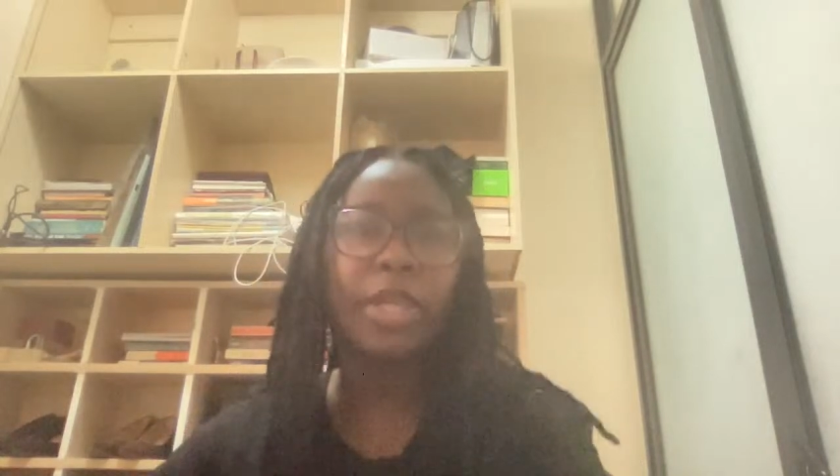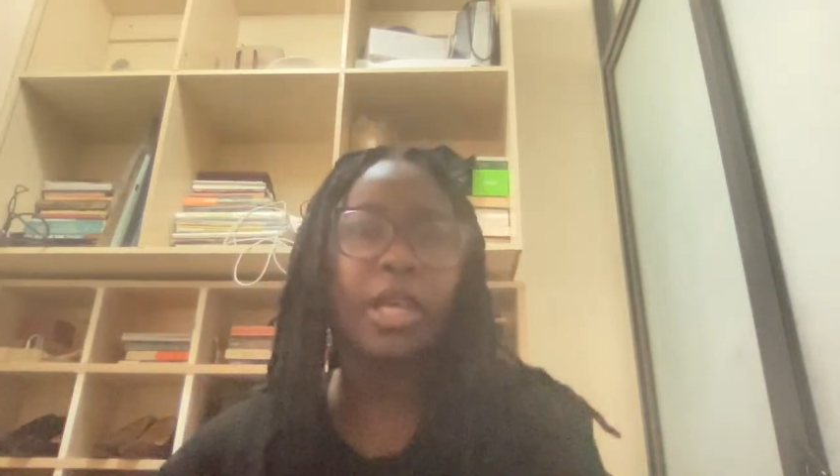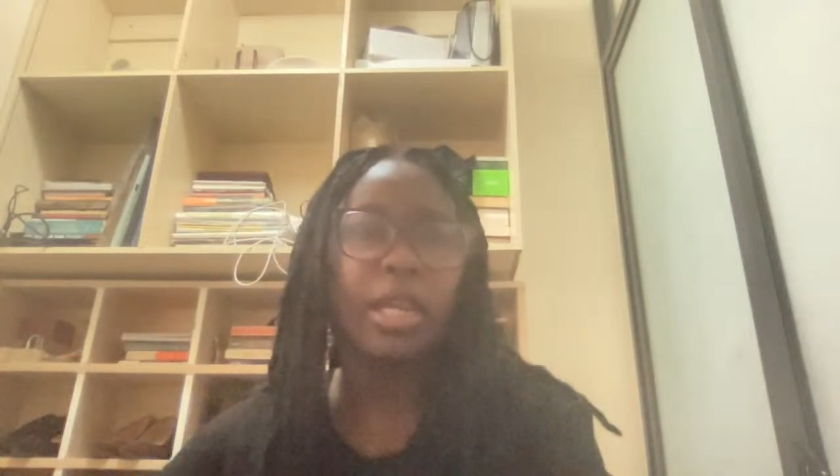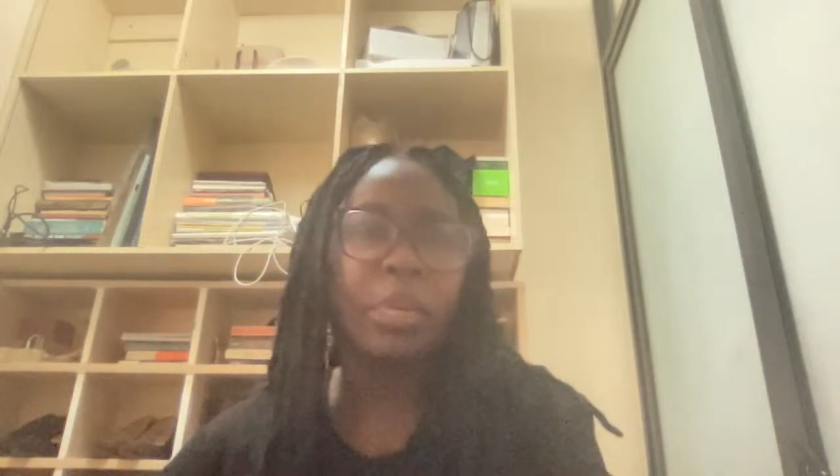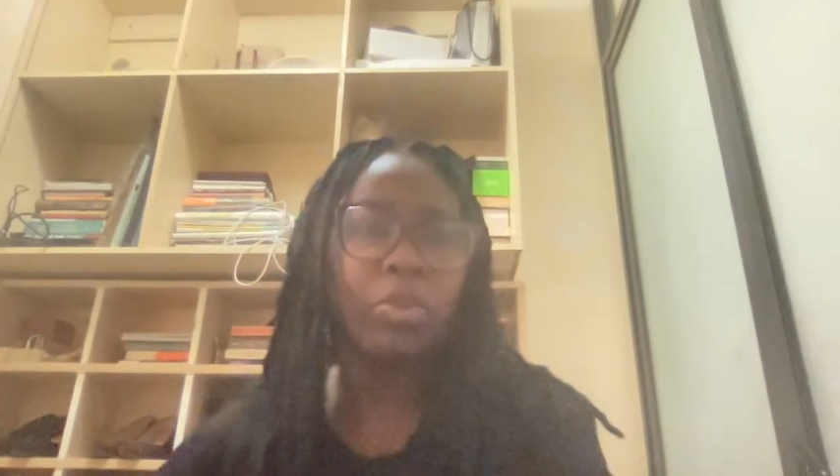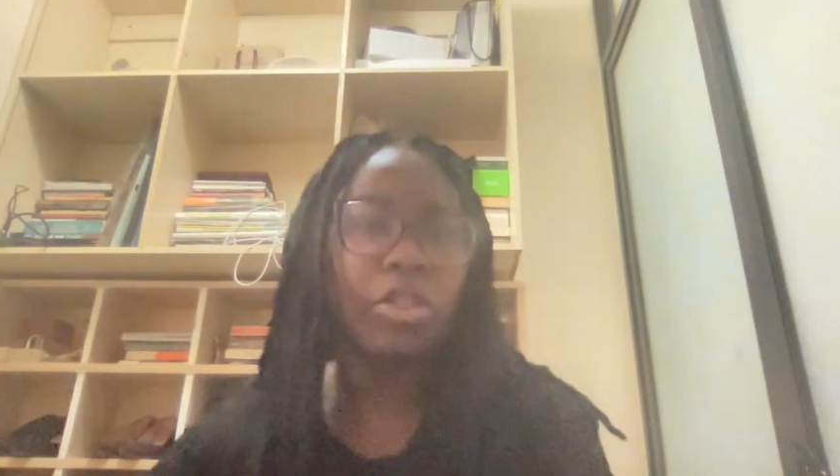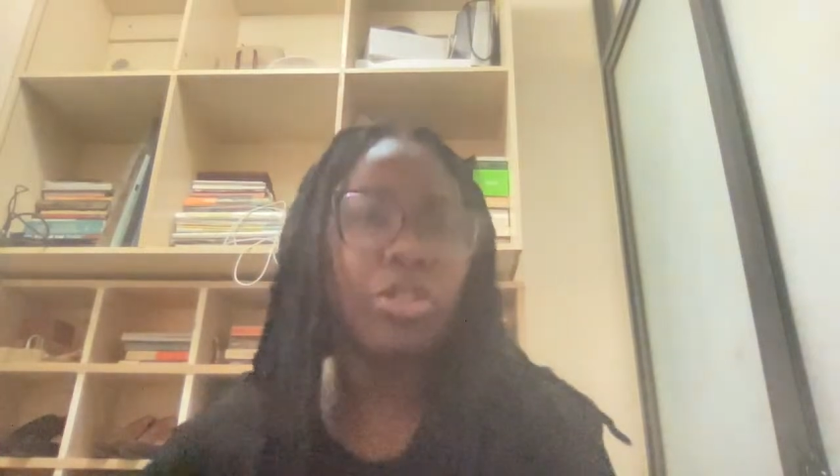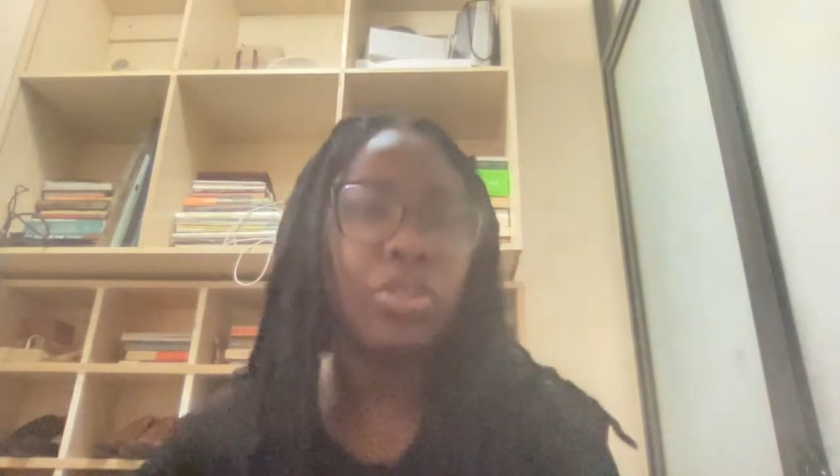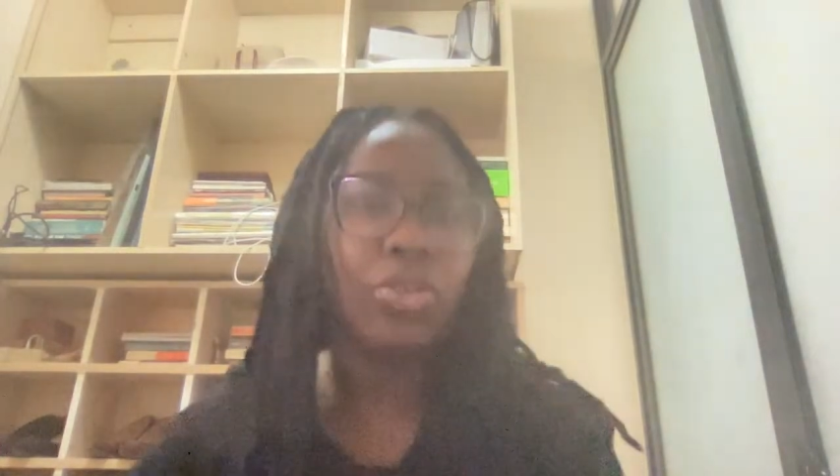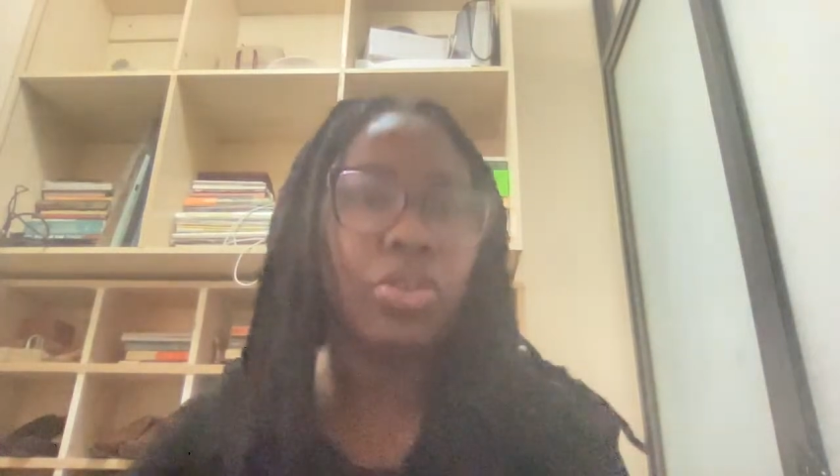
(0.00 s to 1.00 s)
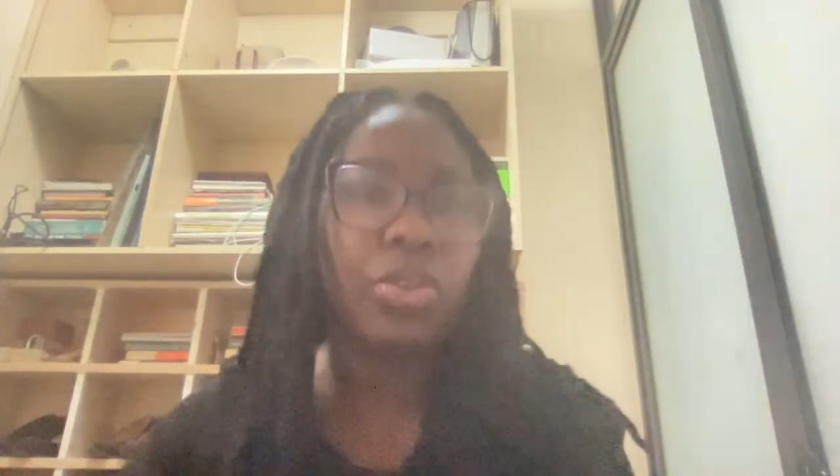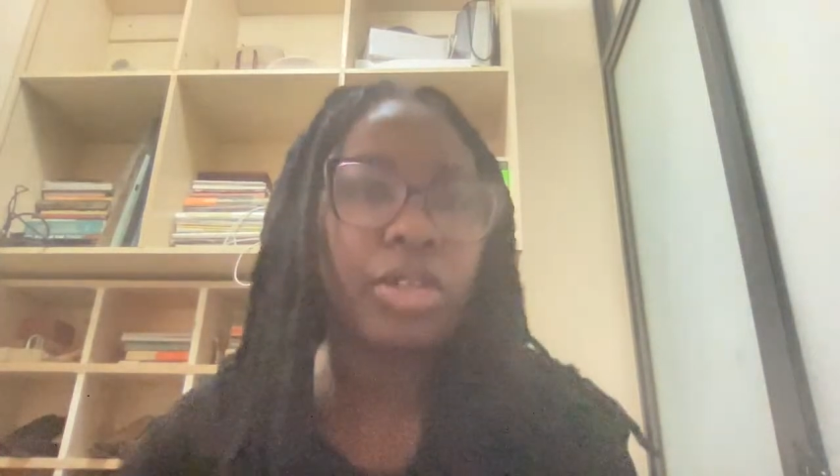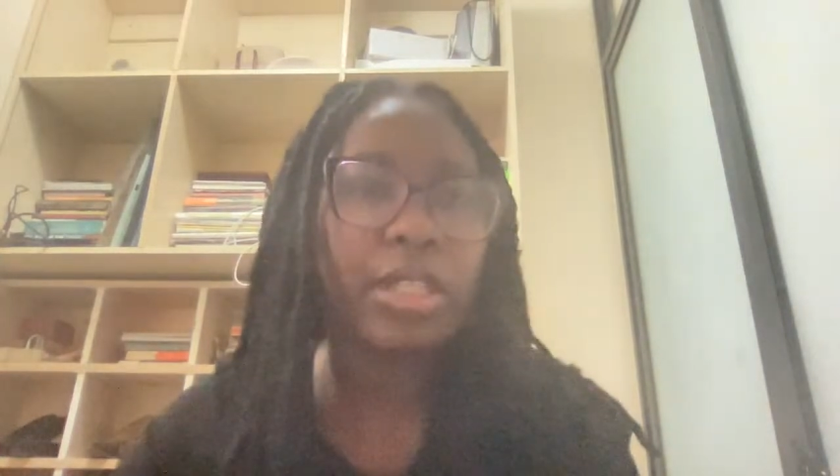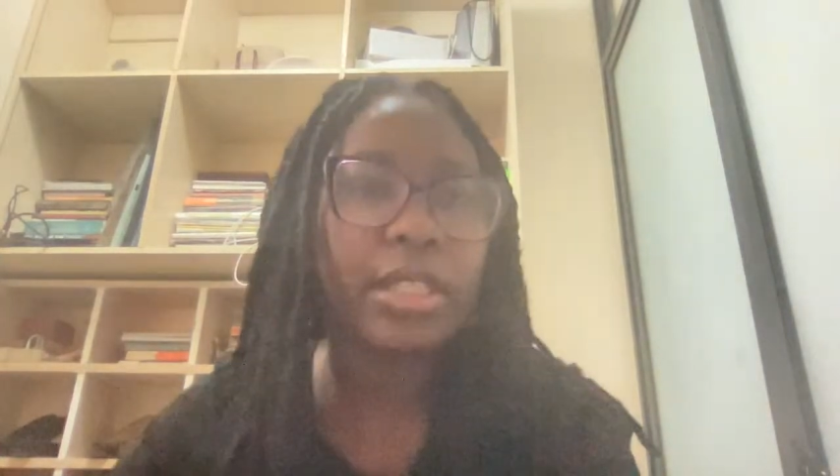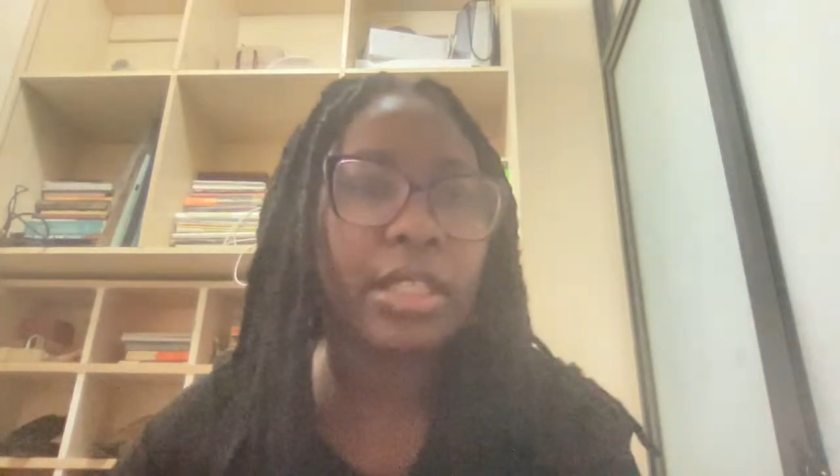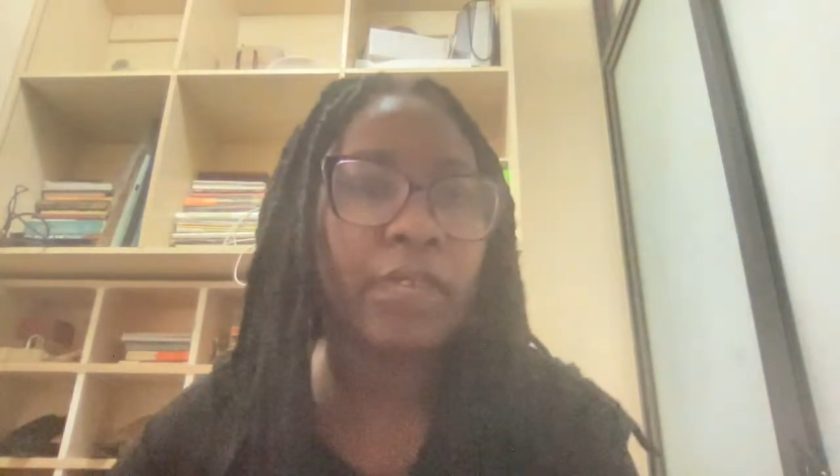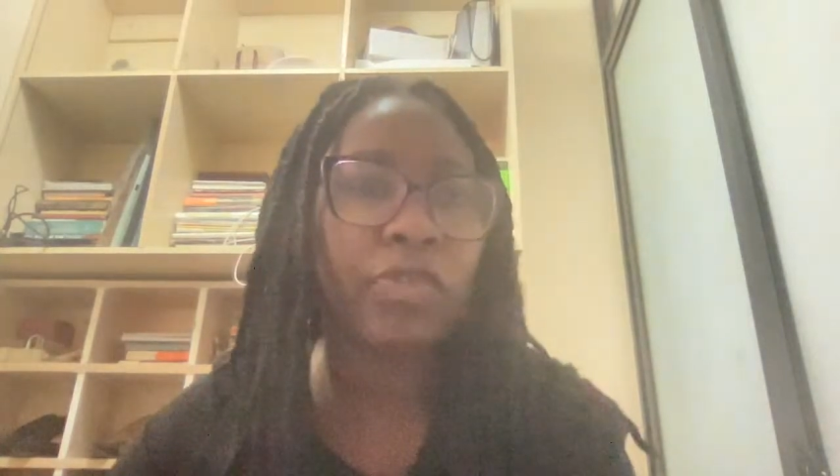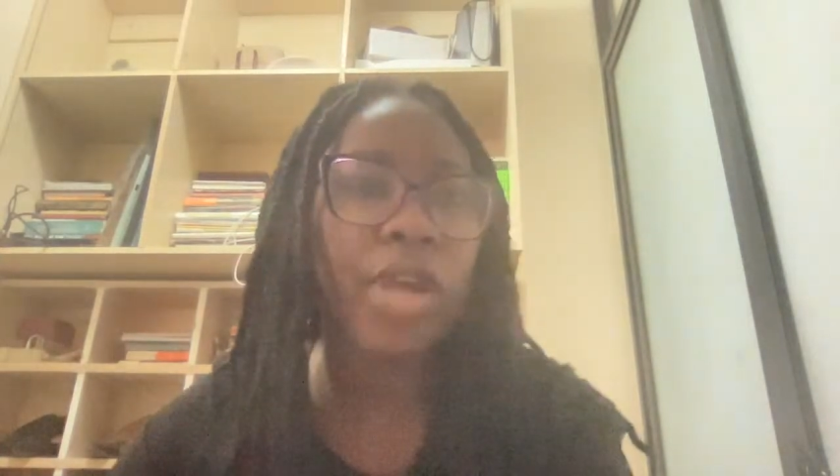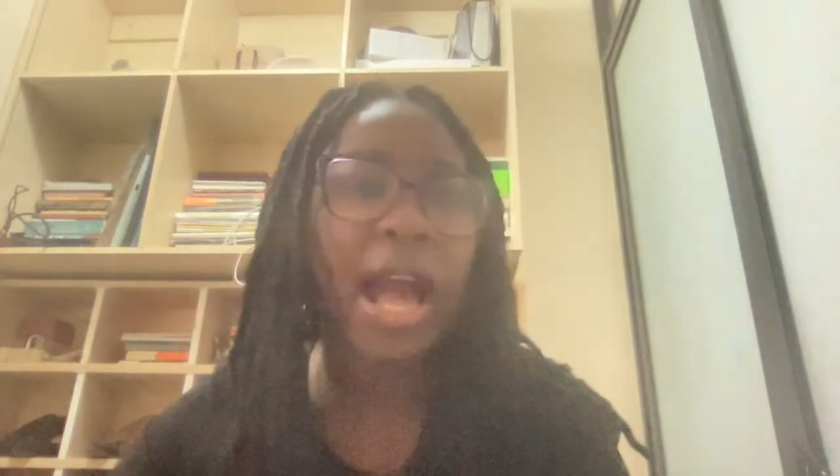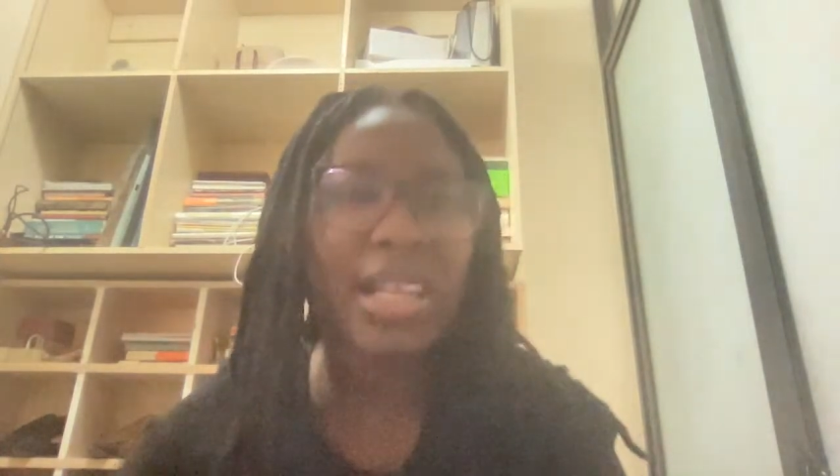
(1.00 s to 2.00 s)
enables you to do is give
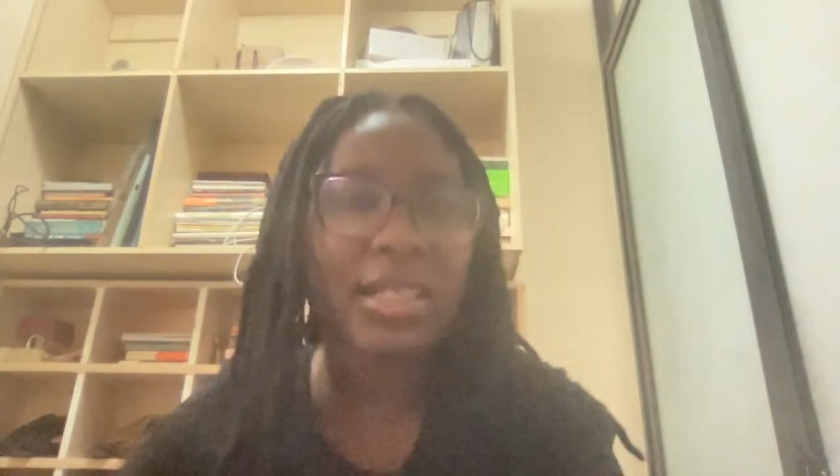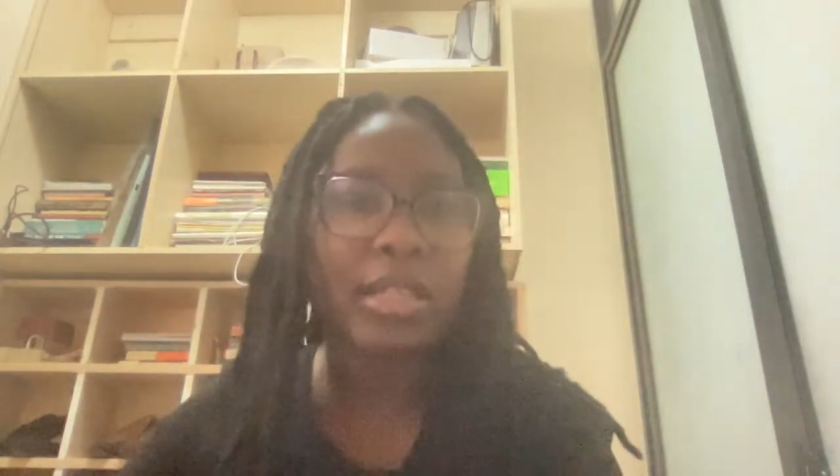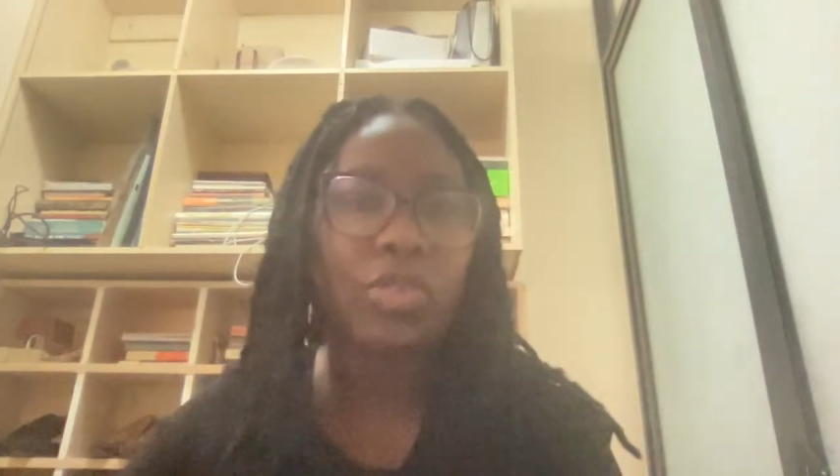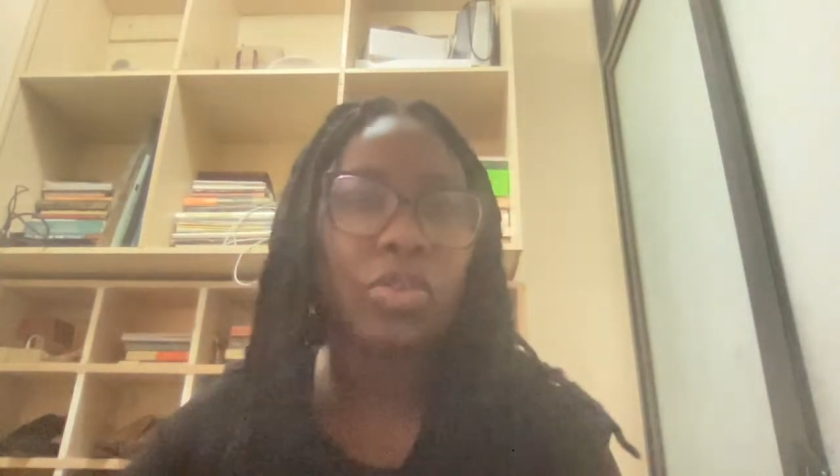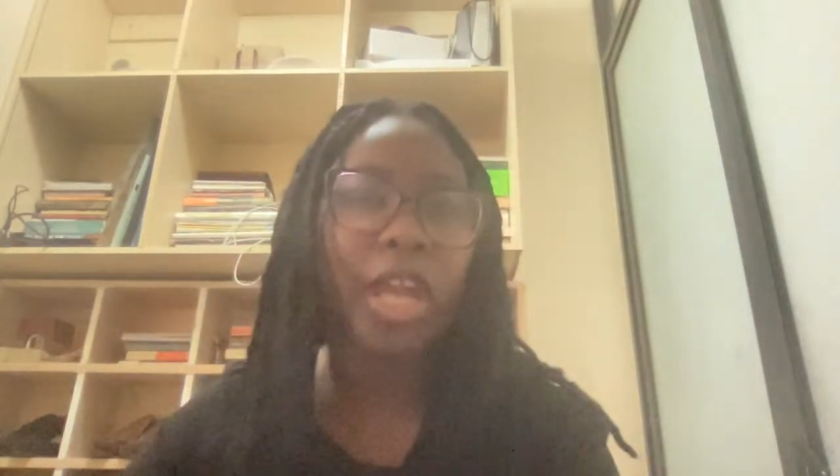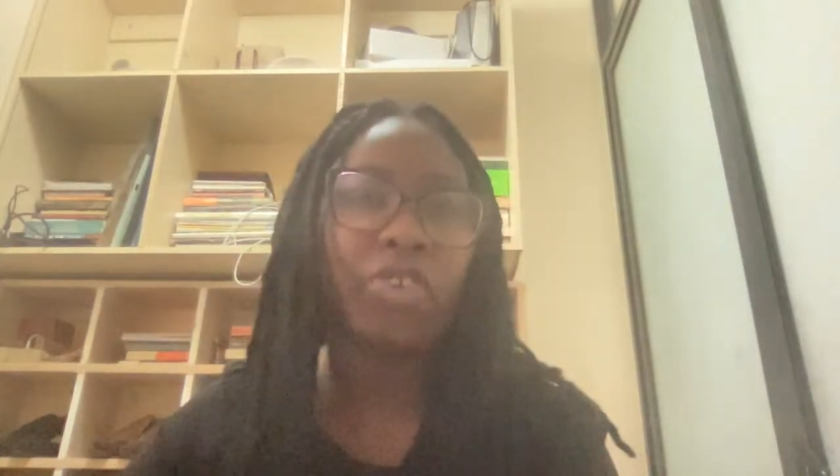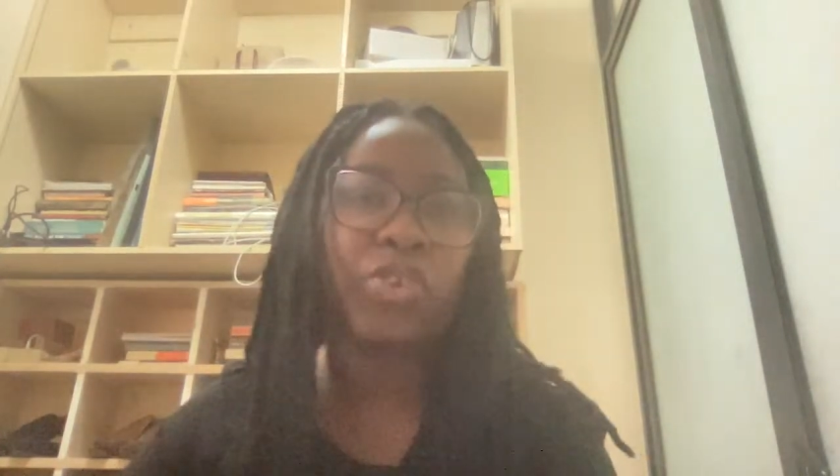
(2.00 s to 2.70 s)
you access to that